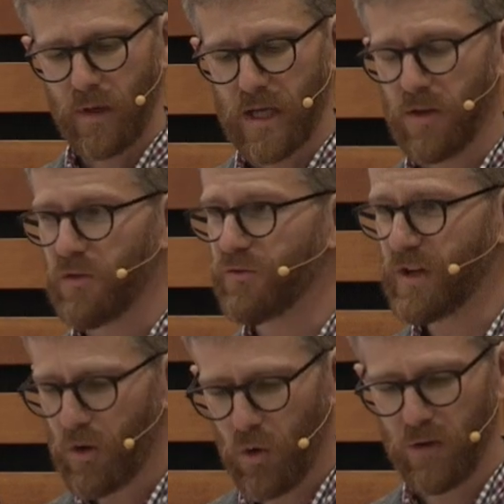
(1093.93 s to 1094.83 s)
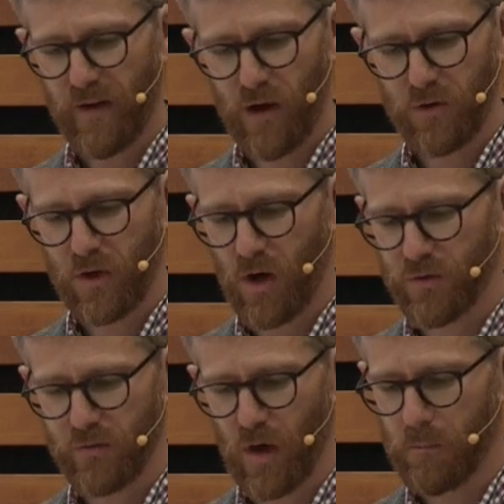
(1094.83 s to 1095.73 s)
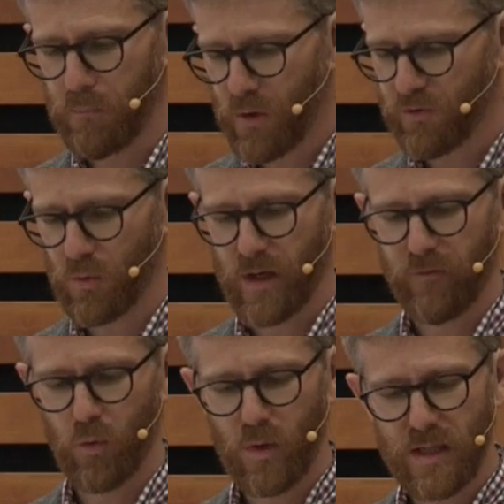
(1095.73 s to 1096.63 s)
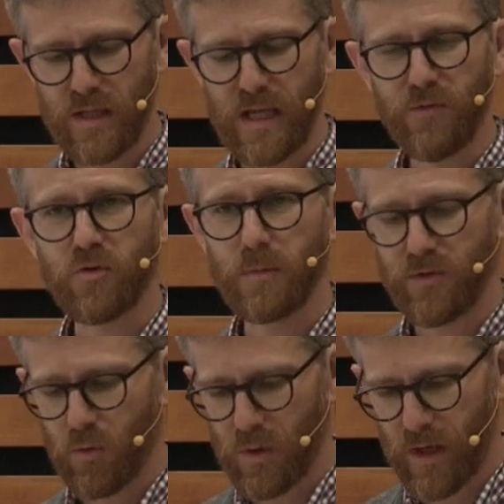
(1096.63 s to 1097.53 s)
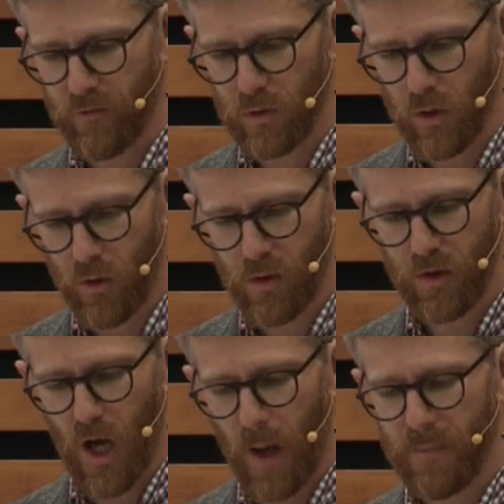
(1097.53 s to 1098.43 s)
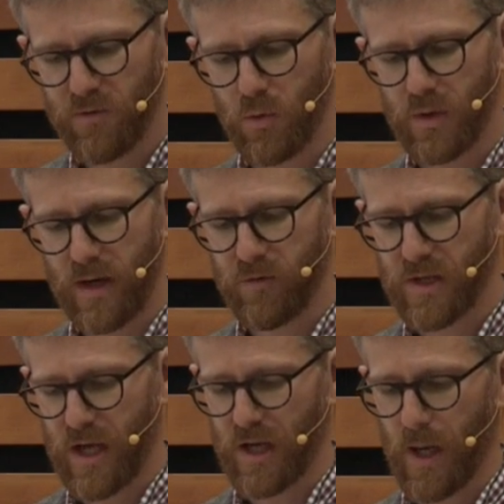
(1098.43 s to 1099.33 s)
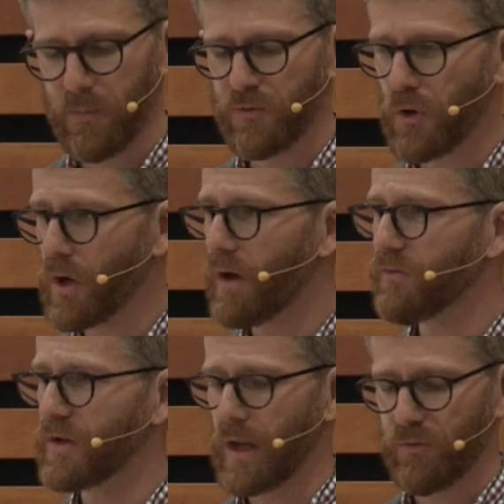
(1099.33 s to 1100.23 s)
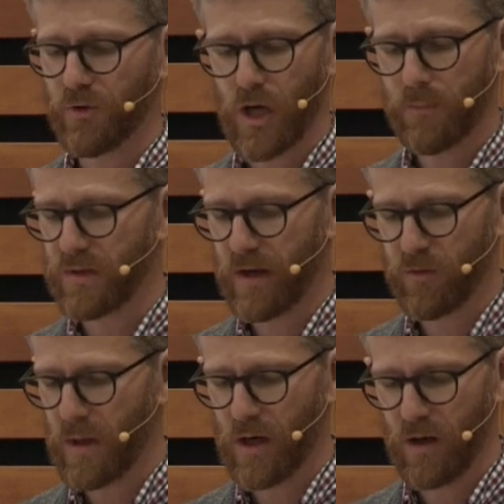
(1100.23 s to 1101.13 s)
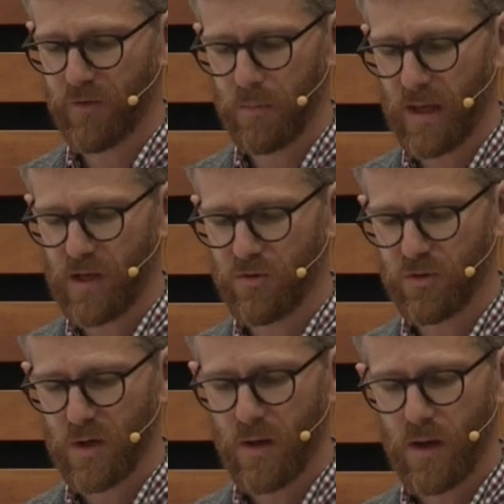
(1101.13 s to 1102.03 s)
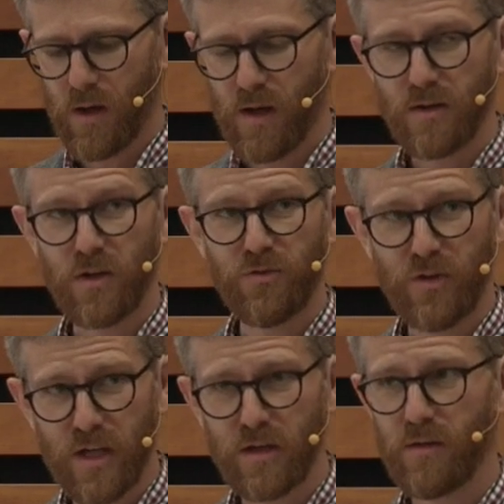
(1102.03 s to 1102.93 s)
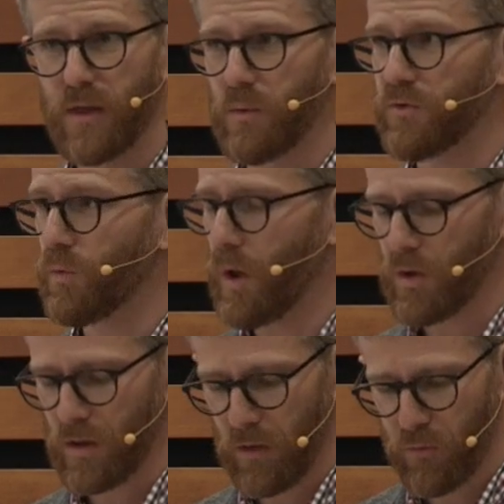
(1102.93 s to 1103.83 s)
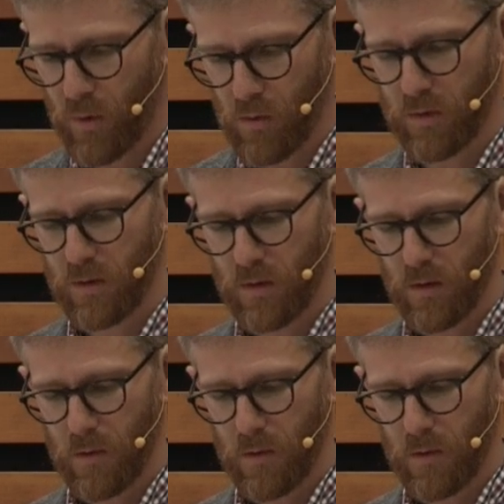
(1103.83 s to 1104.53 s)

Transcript: Into the sinkhole of housing costs have gone books that were never written, instruments that were never learned, hobbies that were never taken up, start-offs that startups that never made it off the page, dissent that was swallowed in the throat.